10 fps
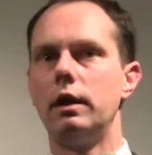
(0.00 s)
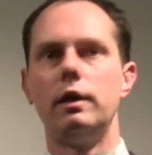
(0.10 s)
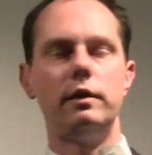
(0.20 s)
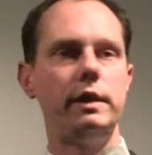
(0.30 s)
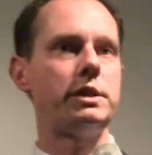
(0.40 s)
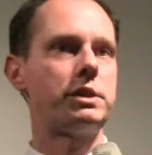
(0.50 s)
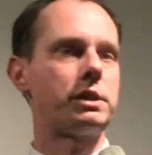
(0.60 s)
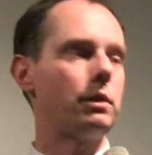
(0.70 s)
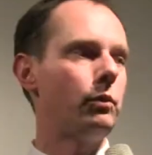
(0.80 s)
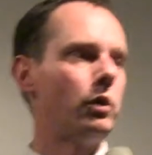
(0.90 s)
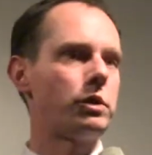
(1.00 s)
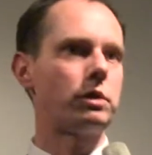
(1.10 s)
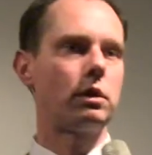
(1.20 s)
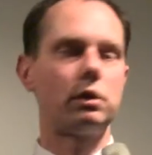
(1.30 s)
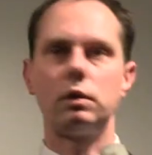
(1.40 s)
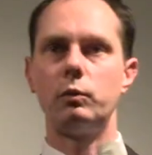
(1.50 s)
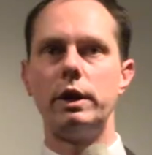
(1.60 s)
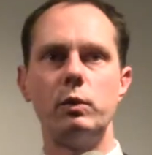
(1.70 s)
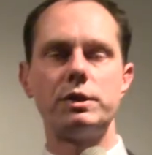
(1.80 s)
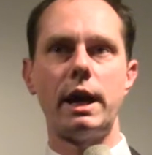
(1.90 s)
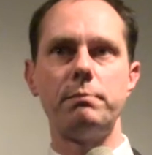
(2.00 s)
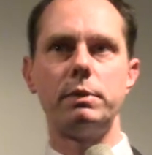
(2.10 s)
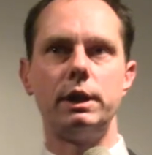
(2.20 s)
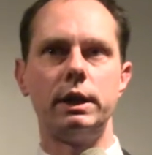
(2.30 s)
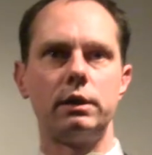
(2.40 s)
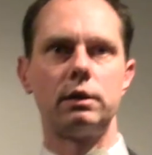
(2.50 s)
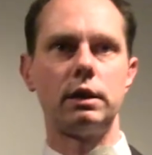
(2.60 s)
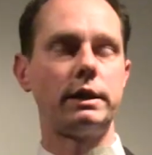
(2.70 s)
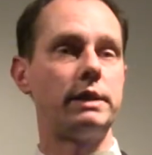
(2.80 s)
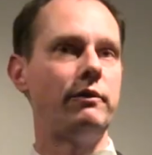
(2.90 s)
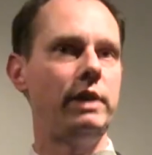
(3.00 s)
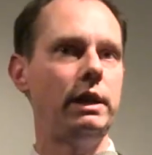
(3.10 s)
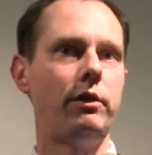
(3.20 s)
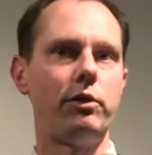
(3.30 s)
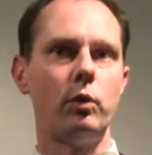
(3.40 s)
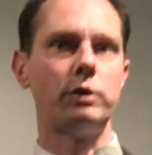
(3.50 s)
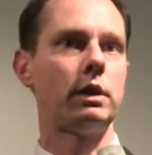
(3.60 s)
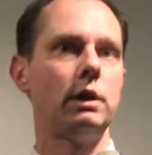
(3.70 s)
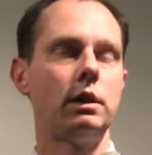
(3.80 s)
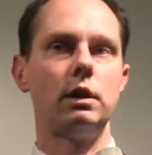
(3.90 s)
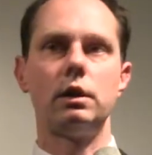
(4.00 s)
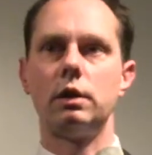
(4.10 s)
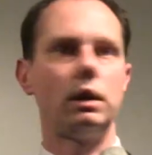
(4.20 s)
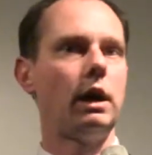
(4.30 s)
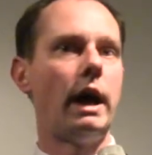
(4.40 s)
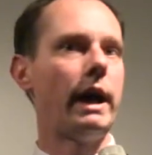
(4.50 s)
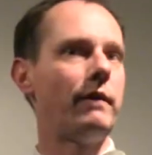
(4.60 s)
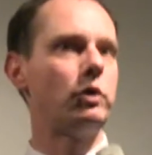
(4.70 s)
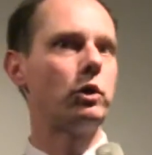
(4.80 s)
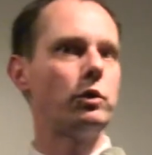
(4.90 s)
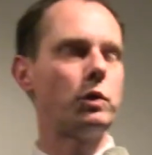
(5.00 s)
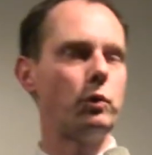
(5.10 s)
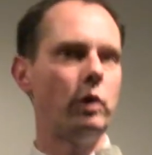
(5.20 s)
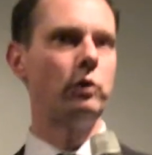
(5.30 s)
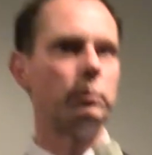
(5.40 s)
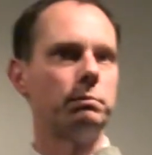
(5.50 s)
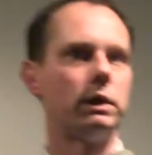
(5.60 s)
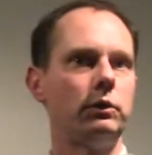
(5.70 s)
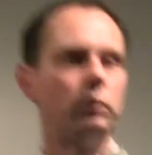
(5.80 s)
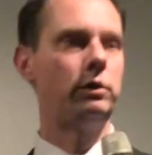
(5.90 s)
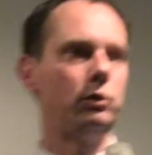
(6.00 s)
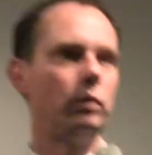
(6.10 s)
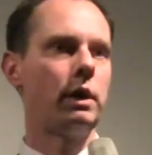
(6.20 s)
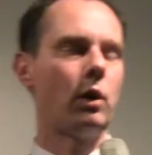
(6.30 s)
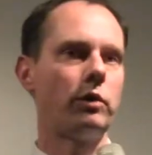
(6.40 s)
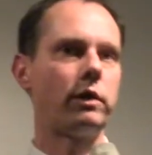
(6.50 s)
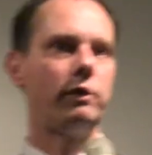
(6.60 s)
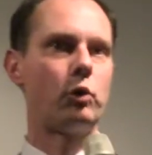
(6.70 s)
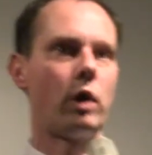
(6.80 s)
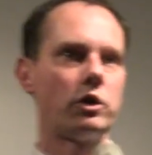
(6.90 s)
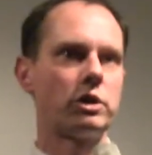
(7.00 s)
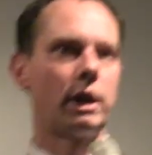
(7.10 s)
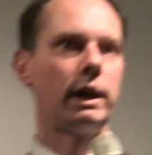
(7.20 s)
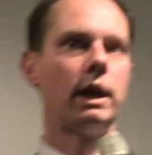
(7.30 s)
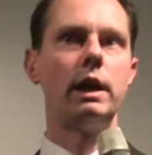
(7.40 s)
This was where it was happening. Like David thought, I have to go to Rome to do the Oath of the Hieratii.